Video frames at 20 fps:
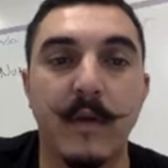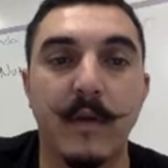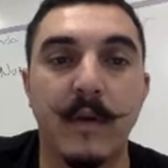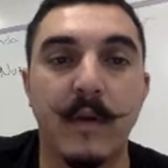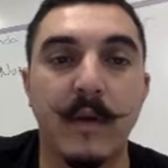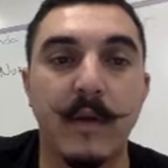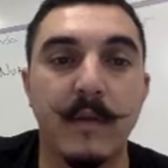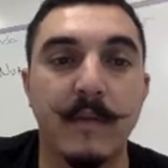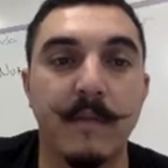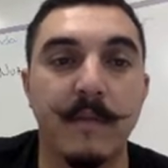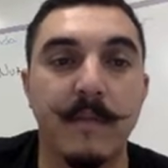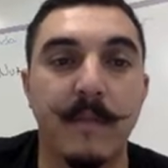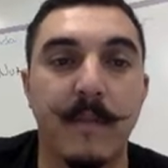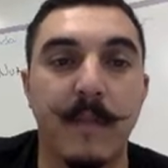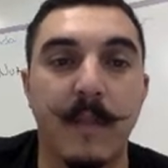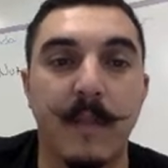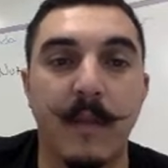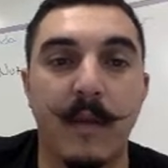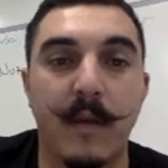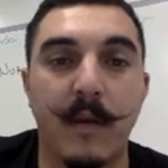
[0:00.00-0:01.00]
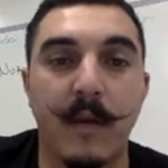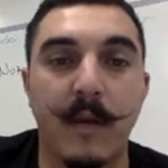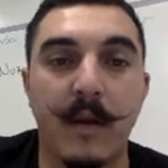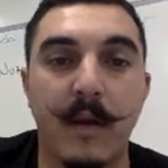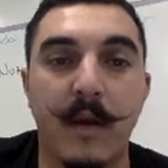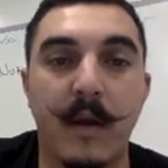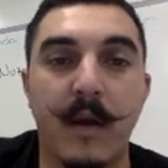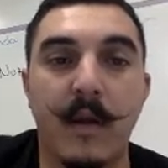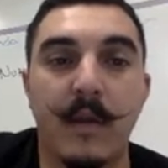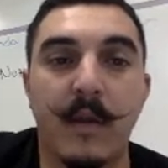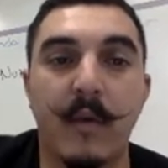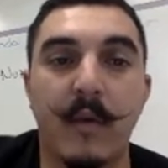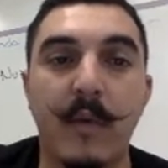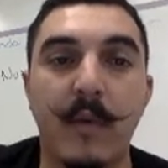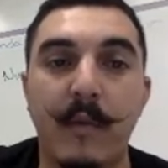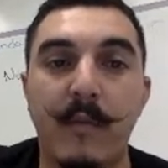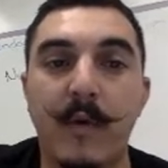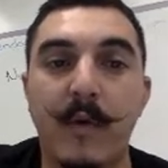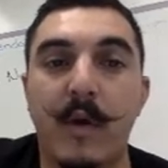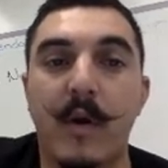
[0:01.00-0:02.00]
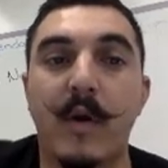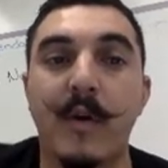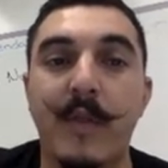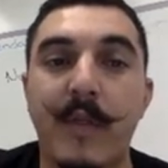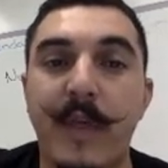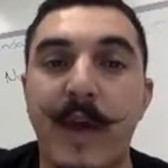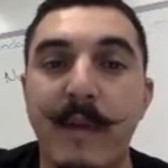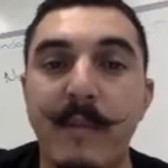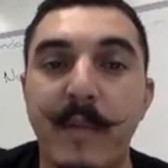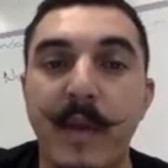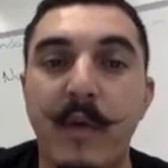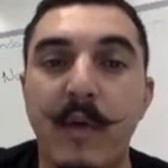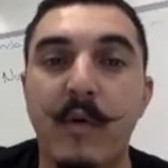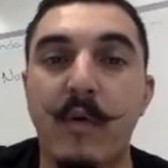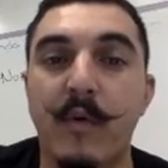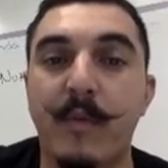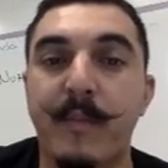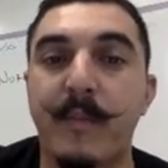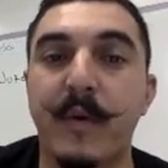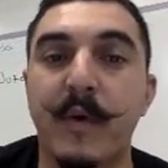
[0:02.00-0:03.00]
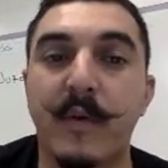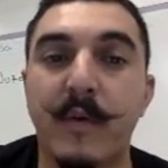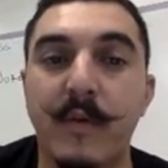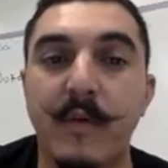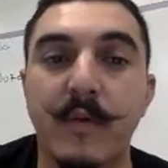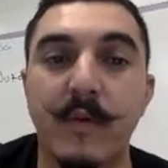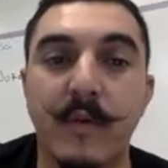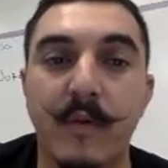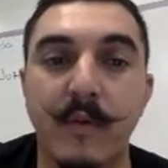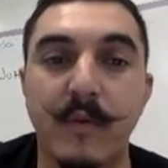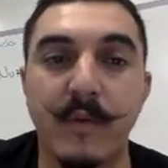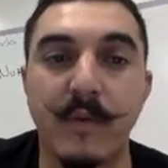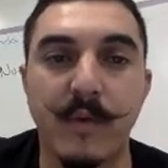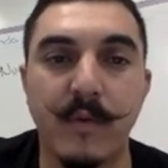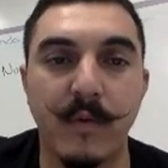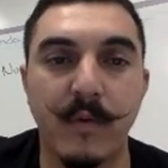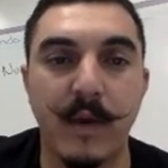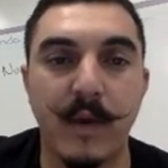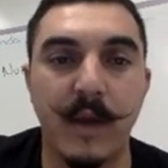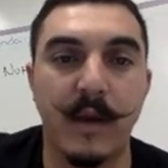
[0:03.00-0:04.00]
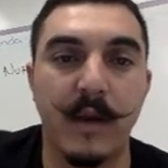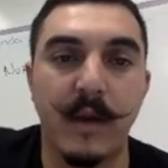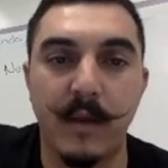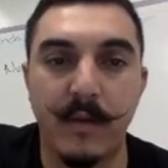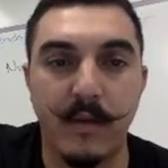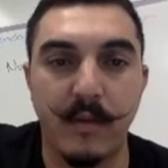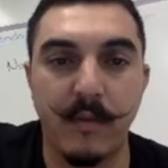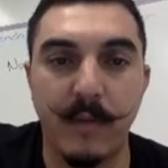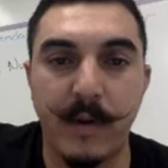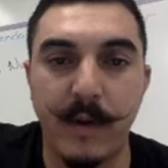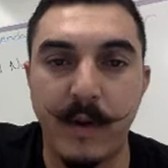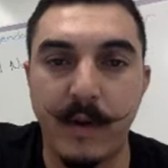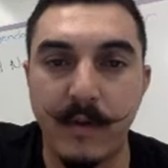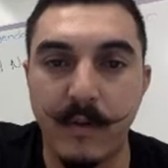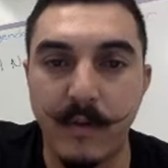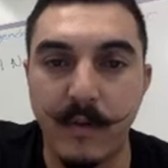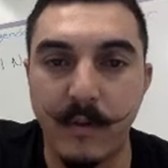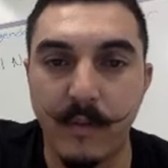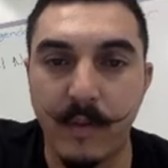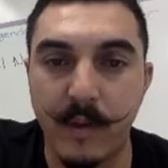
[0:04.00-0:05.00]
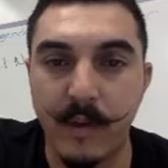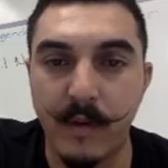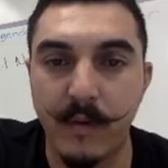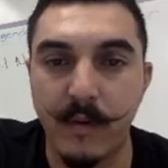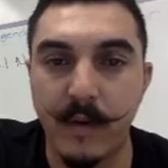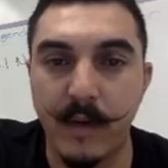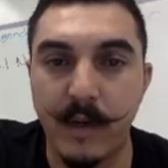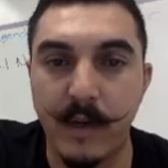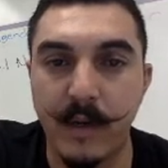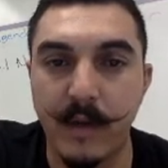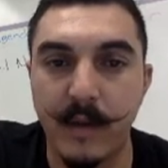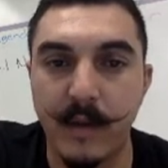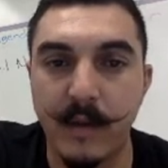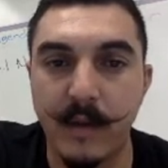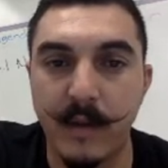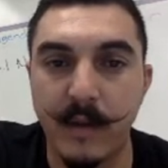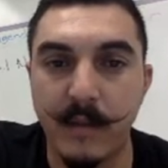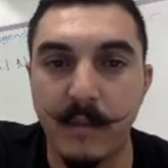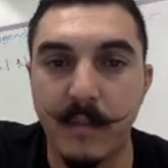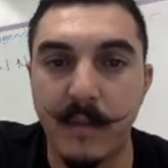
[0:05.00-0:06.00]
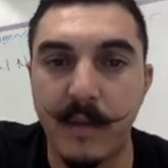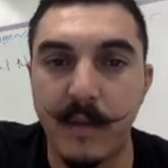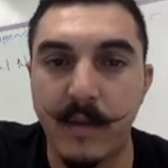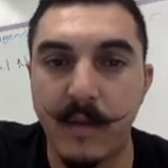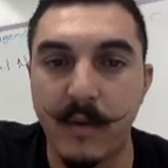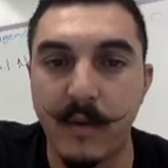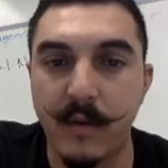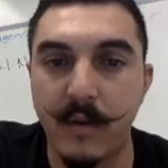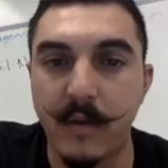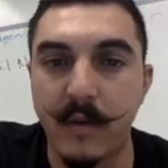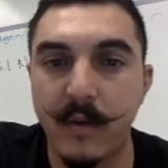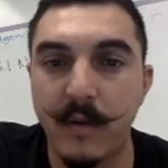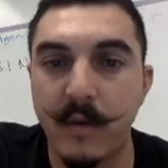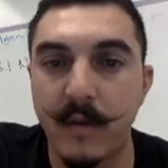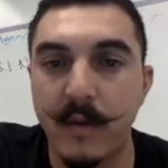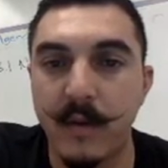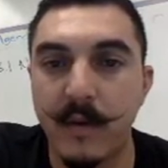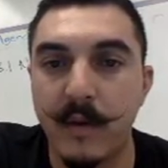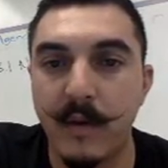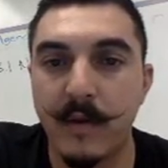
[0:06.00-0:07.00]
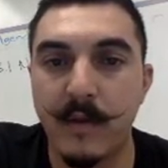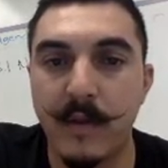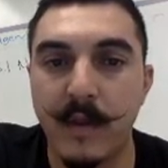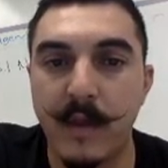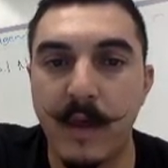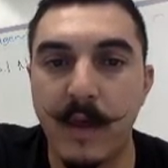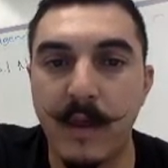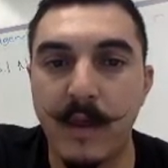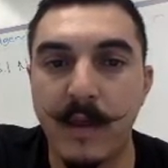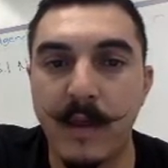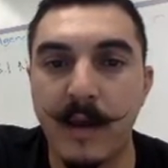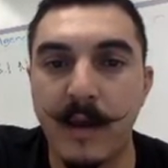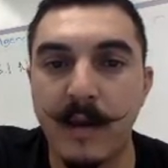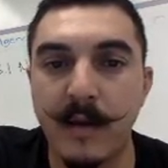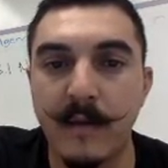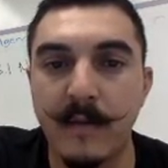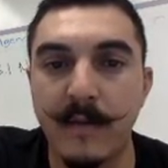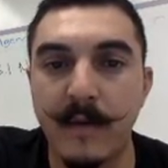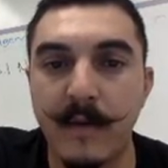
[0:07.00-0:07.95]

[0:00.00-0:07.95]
Okay, and then we have what are called thymic corpuscles, which we'll get into right now. So here is a picture. Here's the chest, kind of.